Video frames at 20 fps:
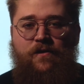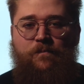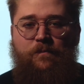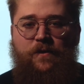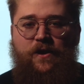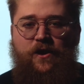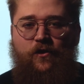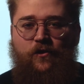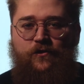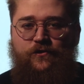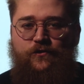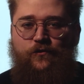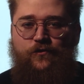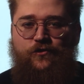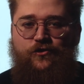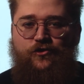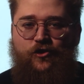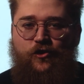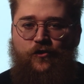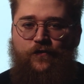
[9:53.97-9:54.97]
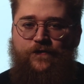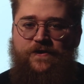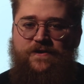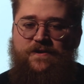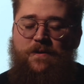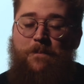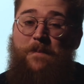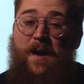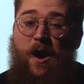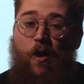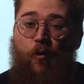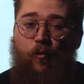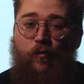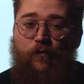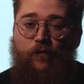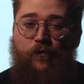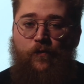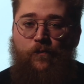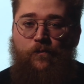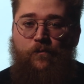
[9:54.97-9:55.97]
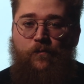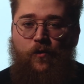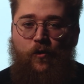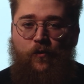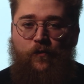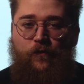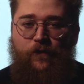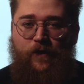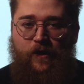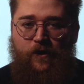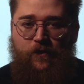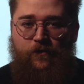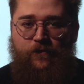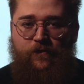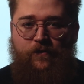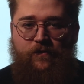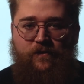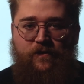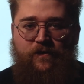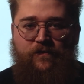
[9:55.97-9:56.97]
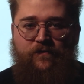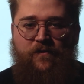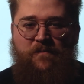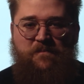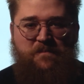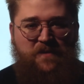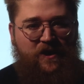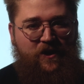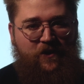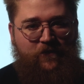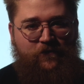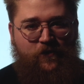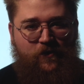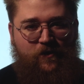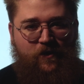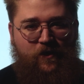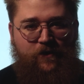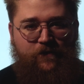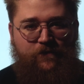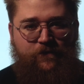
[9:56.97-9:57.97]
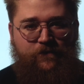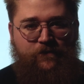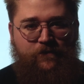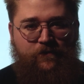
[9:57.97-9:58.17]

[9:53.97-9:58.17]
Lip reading: but it also serves as a powerful motivator to live a meaningful life.